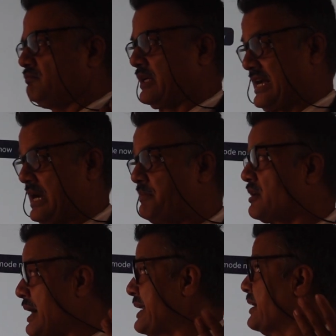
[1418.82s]
academic
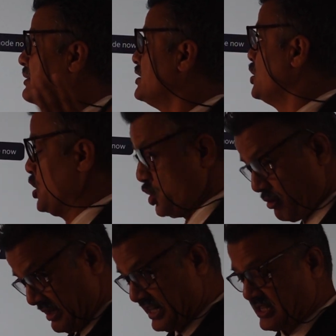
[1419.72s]
writing? You read